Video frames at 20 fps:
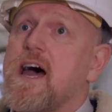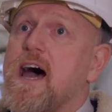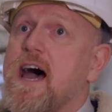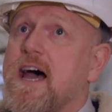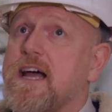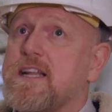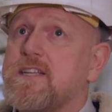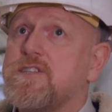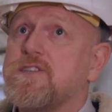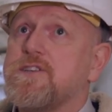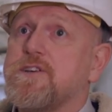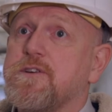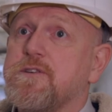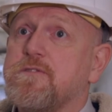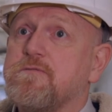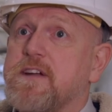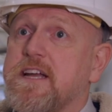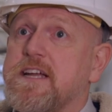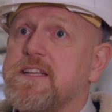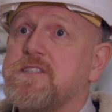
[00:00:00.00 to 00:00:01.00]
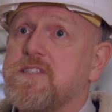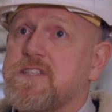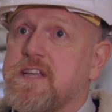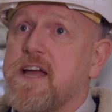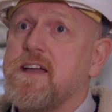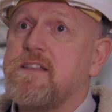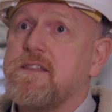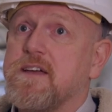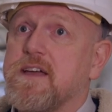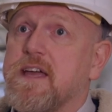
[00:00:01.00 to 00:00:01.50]
and to
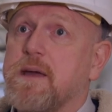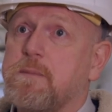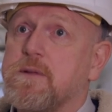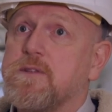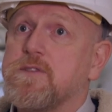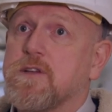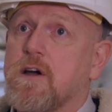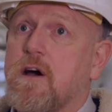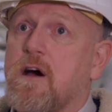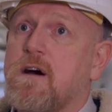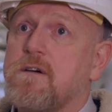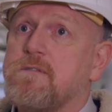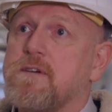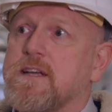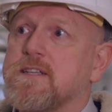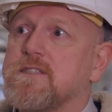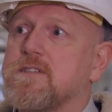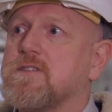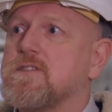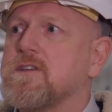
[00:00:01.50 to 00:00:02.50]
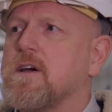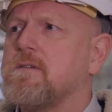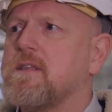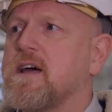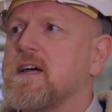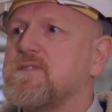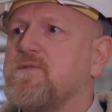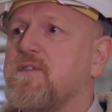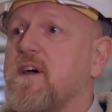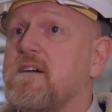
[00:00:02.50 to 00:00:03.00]
reinstate the Gibbons carvings. And so
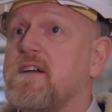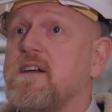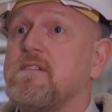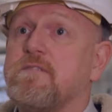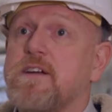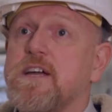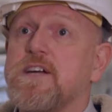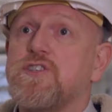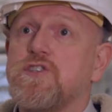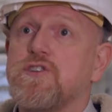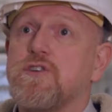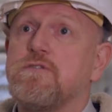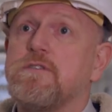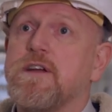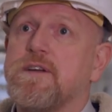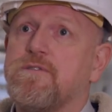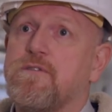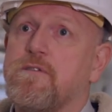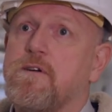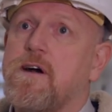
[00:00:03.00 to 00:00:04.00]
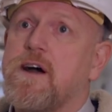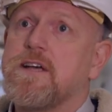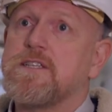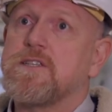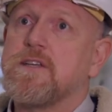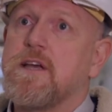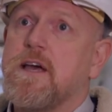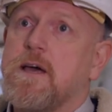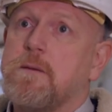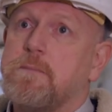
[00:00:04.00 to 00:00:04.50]
that's very reassuring for
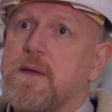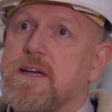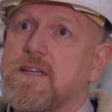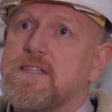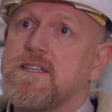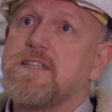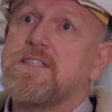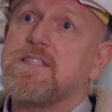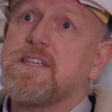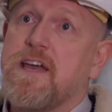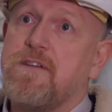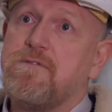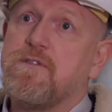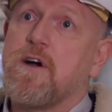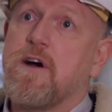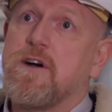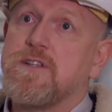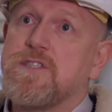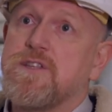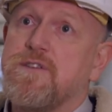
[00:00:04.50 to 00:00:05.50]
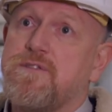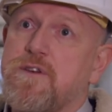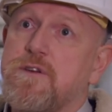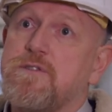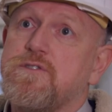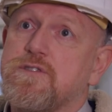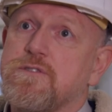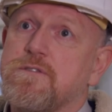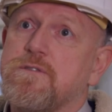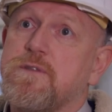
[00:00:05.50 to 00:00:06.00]
us because it safeguards the
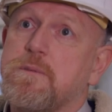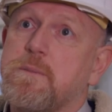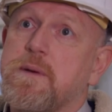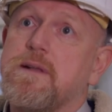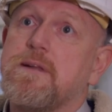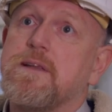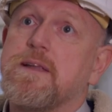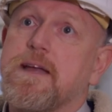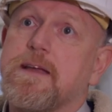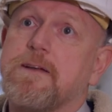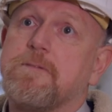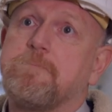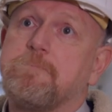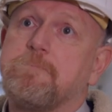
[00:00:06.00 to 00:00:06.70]
future of the building.